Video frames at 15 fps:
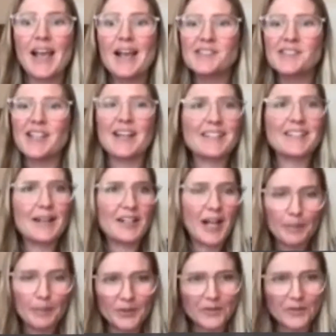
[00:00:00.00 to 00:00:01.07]
sat down a
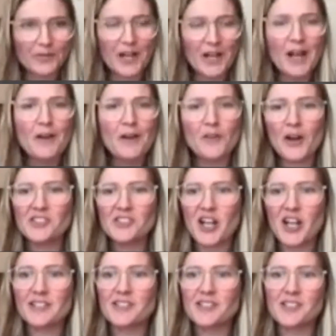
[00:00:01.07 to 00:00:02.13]
couple of vice
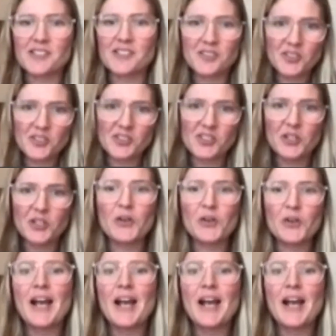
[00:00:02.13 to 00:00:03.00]
chancellors and just, you know,